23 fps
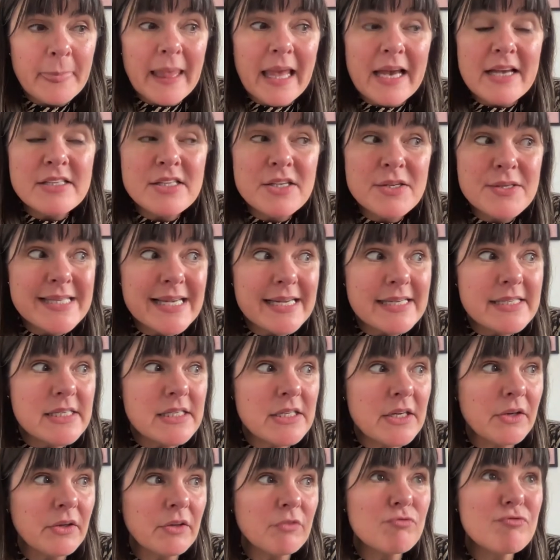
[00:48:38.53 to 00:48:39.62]
As you said, you
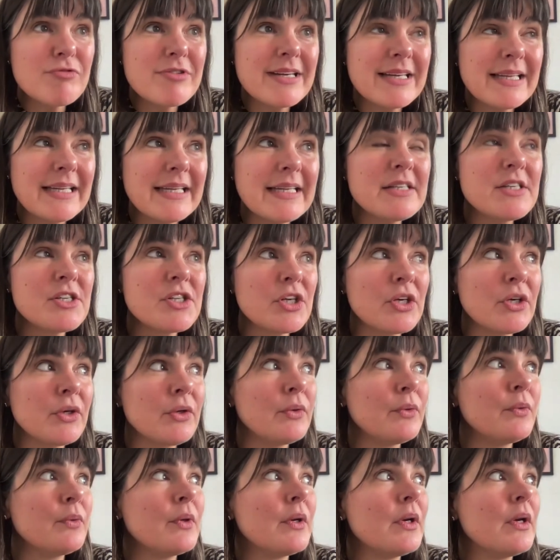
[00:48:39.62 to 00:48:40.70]
know, really
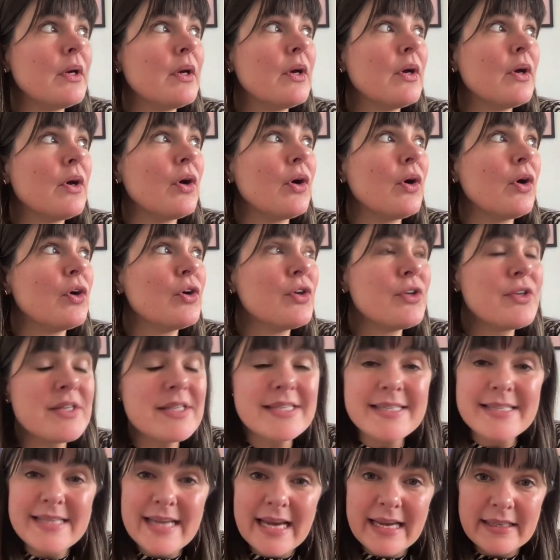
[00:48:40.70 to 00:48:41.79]
do
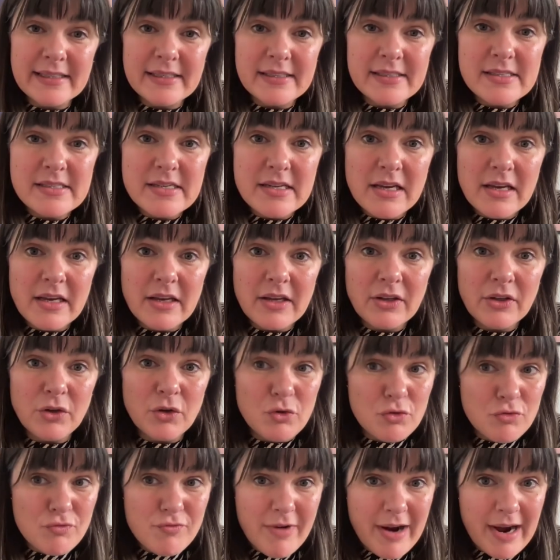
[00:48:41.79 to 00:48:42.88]
understand
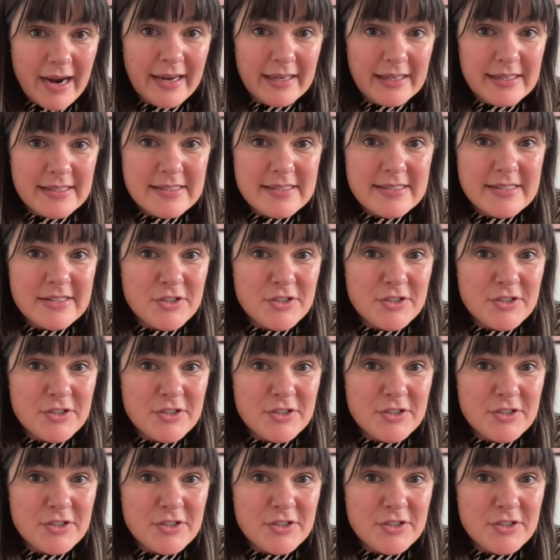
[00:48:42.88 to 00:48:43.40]
your rights.